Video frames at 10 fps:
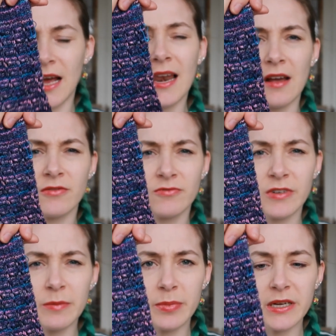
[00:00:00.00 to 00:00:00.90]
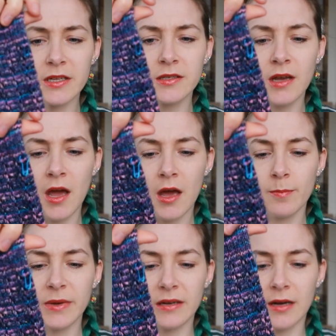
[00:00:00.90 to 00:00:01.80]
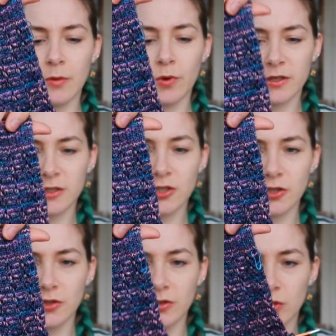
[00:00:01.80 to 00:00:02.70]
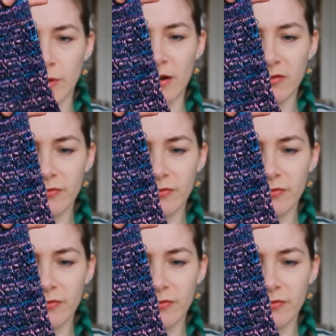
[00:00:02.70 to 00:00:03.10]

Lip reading: 11 repeats because I wanted to do 12